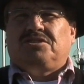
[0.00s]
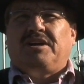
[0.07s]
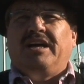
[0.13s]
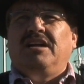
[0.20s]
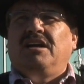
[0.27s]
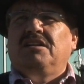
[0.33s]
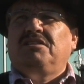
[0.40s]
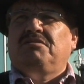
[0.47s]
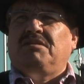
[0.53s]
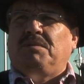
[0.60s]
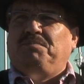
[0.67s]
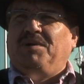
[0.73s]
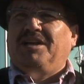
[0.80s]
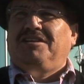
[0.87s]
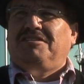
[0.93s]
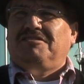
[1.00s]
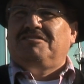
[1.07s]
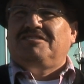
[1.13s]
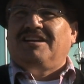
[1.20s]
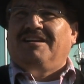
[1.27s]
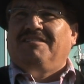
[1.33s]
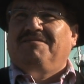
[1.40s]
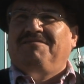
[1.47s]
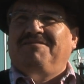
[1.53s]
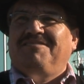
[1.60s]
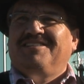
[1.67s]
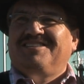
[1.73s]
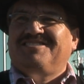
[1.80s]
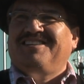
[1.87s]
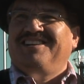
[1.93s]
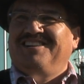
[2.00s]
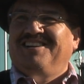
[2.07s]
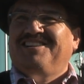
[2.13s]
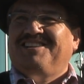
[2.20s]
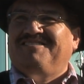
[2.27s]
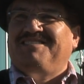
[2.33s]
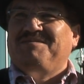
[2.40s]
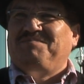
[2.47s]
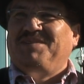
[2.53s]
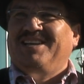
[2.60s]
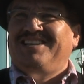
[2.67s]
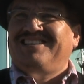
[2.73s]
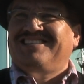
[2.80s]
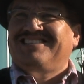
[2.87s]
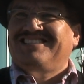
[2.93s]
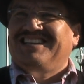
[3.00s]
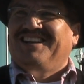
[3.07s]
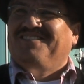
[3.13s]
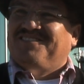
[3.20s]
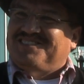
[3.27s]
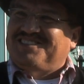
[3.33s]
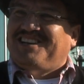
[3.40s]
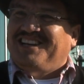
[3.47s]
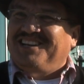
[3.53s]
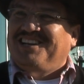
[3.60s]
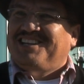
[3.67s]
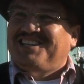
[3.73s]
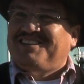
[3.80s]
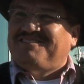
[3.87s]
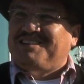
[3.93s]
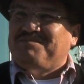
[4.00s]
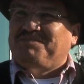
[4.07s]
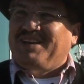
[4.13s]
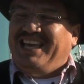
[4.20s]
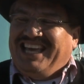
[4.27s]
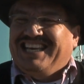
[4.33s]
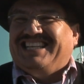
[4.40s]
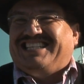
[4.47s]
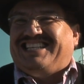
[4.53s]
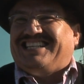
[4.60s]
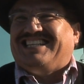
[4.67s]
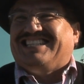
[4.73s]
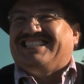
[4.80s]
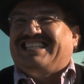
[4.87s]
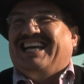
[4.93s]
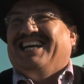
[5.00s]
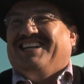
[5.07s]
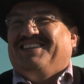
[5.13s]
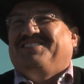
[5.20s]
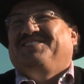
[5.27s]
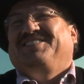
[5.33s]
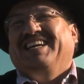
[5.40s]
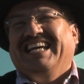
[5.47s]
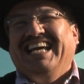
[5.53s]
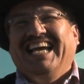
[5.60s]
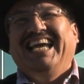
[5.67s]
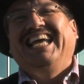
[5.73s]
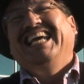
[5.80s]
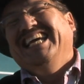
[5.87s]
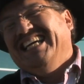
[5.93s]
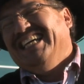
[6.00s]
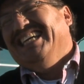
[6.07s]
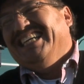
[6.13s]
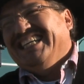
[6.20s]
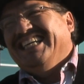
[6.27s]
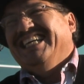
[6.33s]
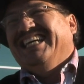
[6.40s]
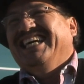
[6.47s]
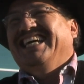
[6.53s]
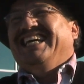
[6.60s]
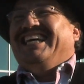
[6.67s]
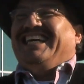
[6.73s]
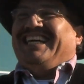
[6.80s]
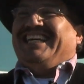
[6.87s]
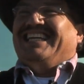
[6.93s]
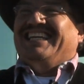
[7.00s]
Try not to repeat yourself. Try not to repeat yourself. Try not to repeat yourself. There's